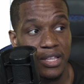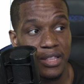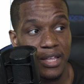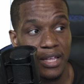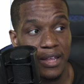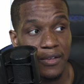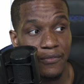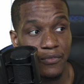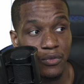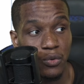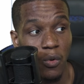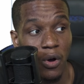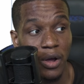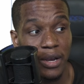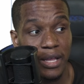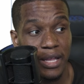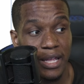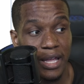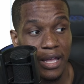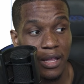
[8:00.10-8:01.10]
if you want
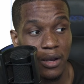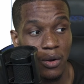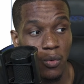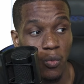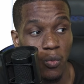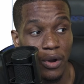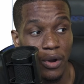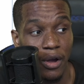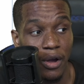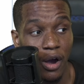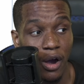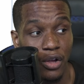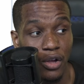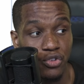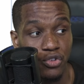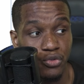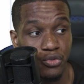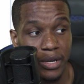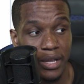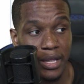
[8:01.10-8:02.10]
to get
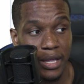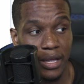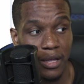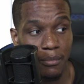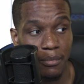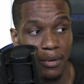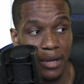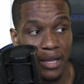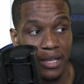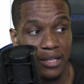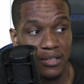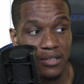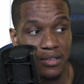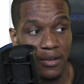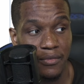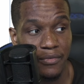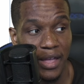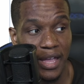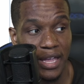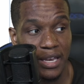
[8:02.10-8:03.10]
100 gigabytes
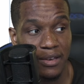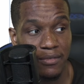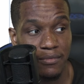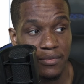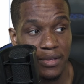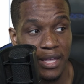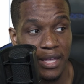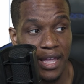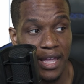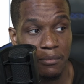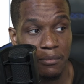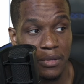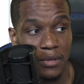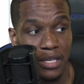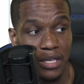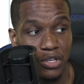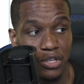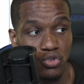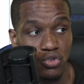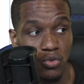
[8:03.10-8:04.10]
of
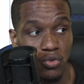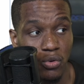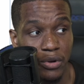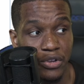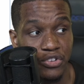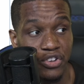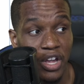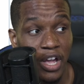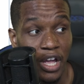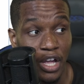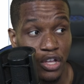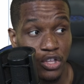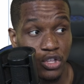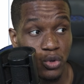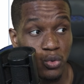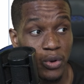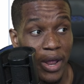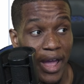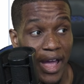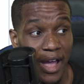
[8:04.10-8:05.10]
NVMe storage,
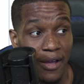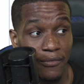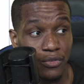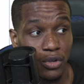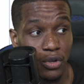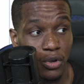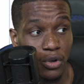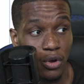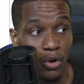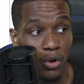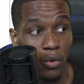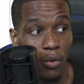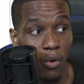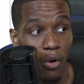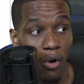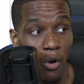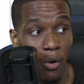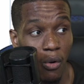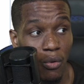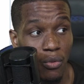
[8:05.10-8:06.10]
you'd have to go
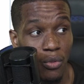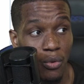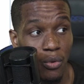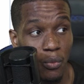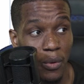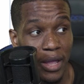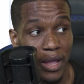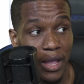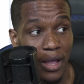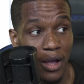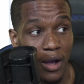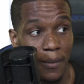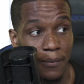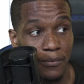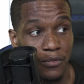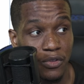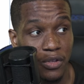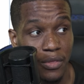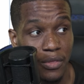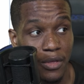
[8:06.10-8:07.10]
all the way up
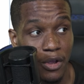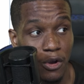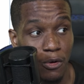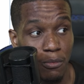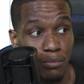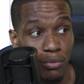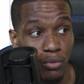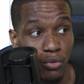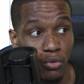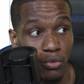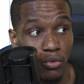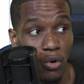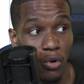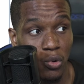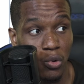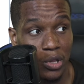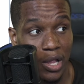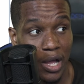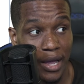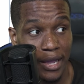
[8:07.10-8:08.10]
to their Pro
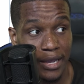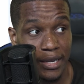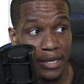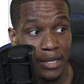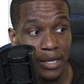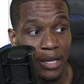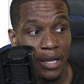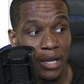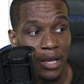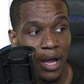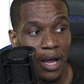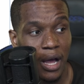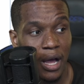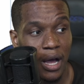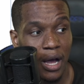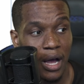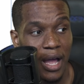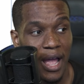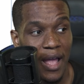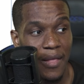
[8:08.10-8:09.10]
line,
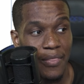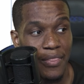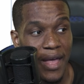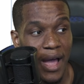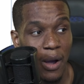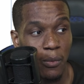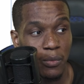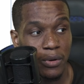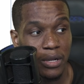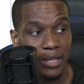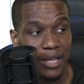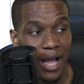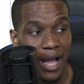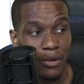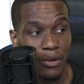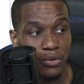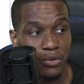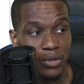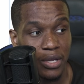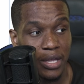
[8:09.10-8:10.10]
and that would allow
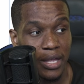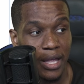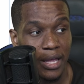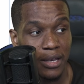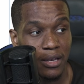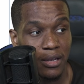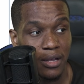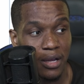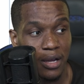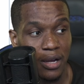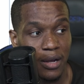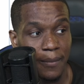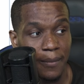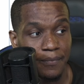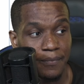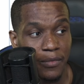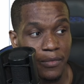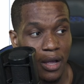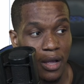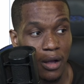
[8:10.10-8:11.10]
you to get
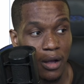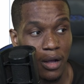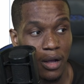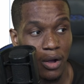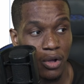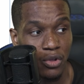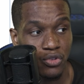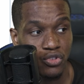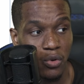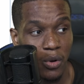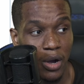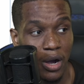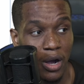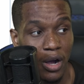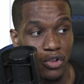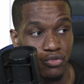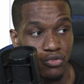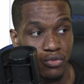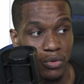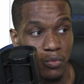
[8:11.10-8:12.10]
also
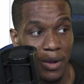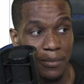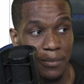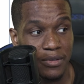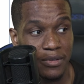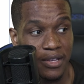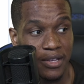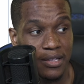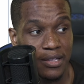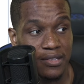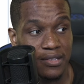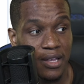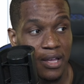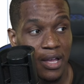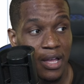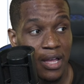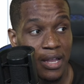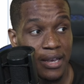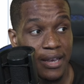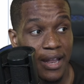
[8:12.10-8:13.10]
100 websites.
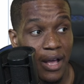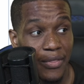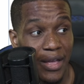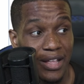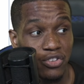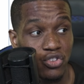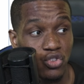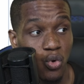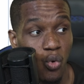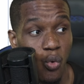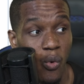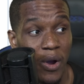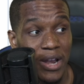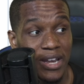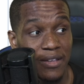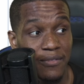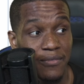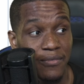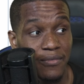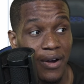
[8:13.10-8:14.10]
Now that's
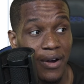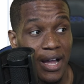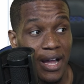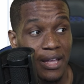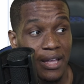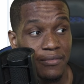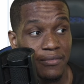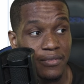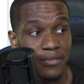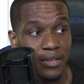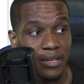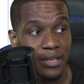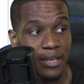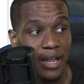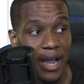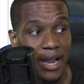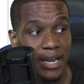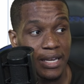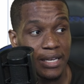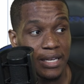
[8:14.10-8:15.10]

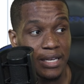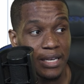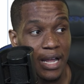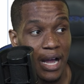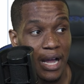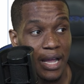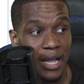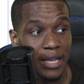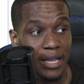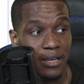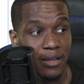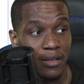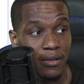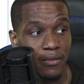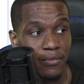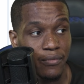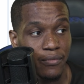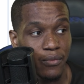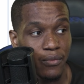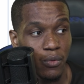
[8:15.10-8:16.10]
$25.99
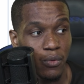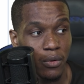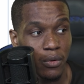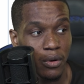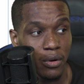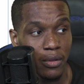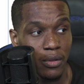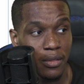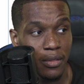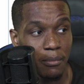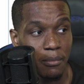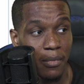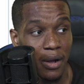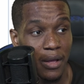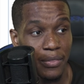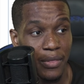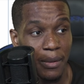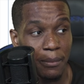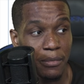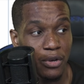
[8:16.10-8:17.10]
for the
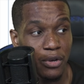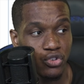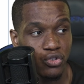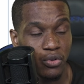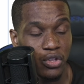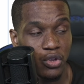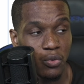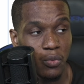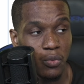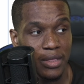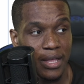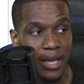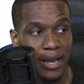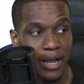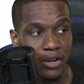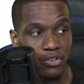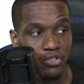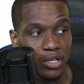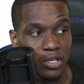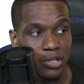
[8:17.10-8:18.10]
month. I'm going to show you what that
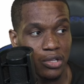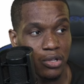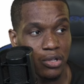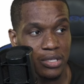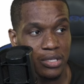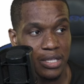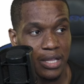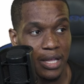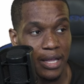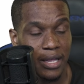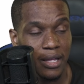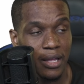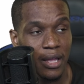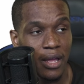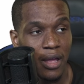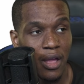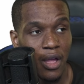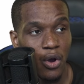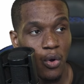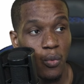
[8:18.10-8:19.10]
actually looks like
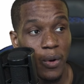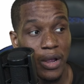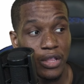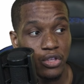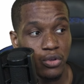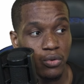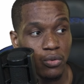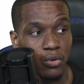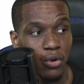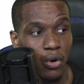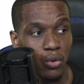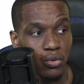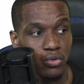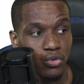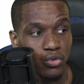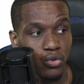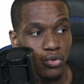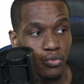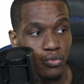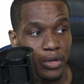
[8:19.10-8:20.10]
when you go
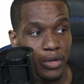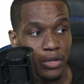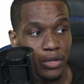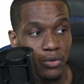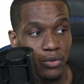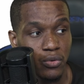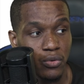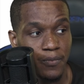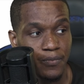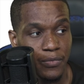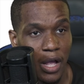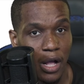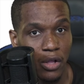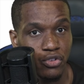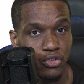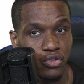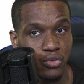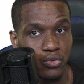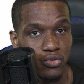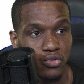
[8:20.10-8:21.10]
to renew. I'll
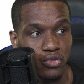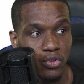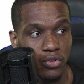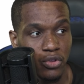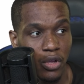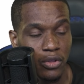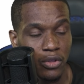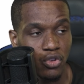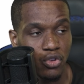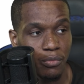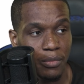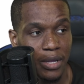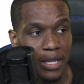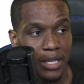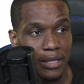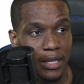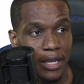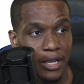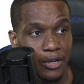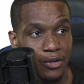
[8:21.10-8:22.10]
choose a domain
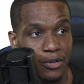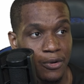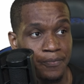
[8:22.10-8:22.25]
later.